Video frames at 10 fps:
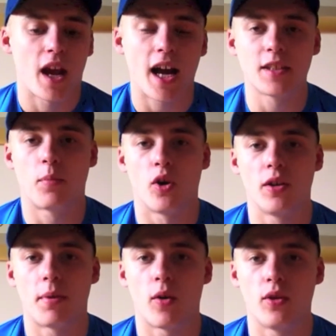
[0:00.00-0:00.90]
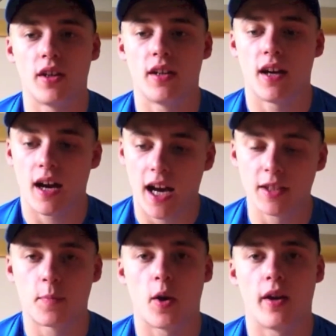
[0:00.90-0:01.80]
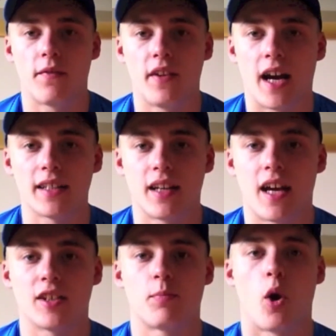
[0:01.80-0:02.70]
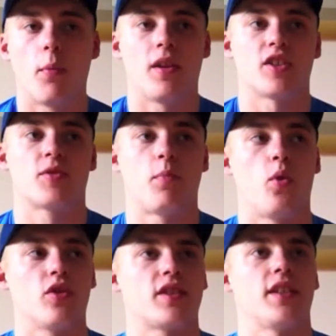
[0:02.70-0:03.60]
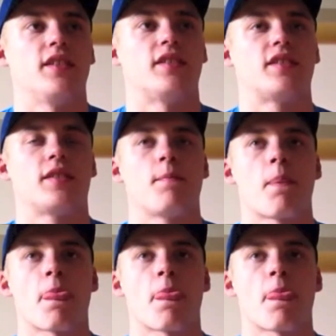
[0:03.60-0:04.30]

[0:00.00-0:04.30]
as bodybuilding, as powerlifting isn't as popular sports as,